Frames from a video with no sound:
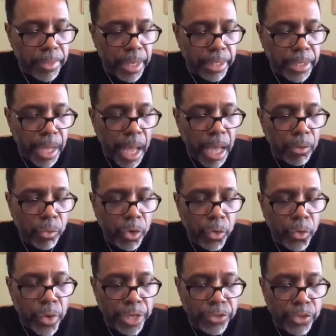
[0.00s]
that God
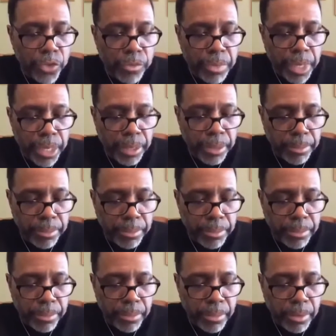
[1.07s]
will rescue me
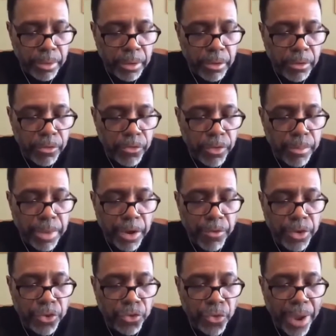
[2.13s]
from
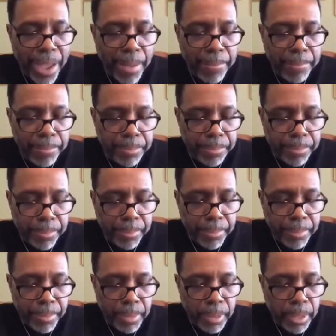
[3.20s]
every trap
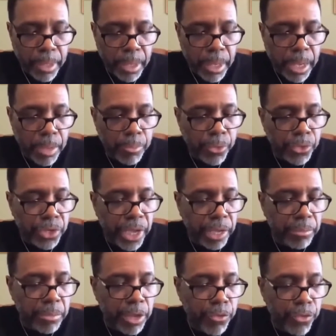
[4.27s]
and
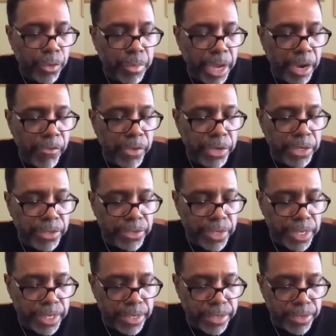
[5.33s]
protect me from every
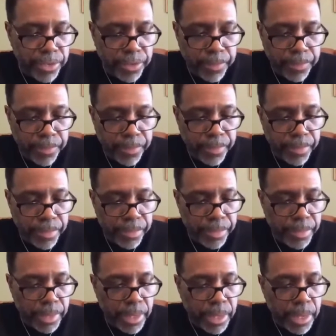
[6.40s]
disease.
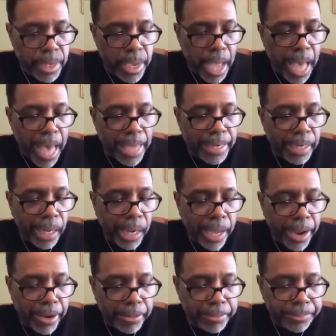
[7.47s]
I
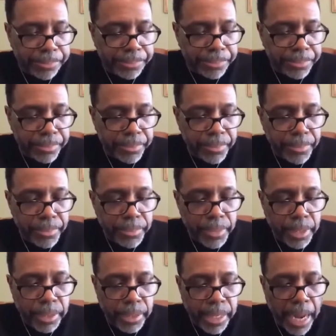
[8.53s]
declare
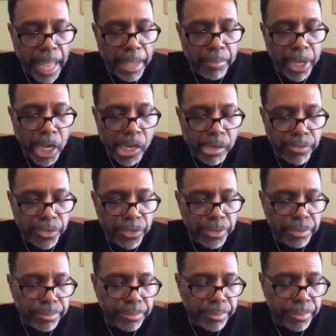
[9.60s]
that I am
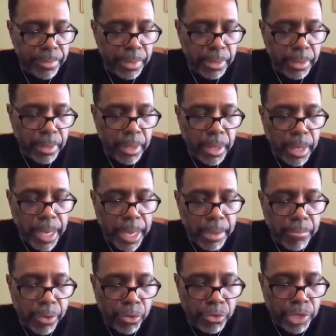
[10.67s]
covered
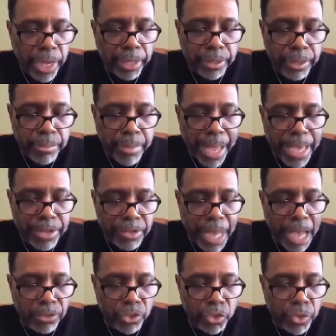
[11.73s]
and protected by
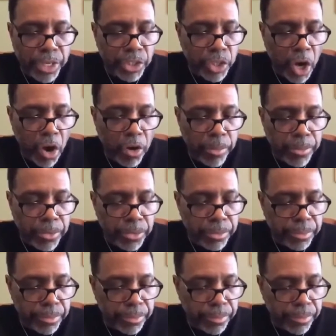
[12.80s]
his outstretched arms.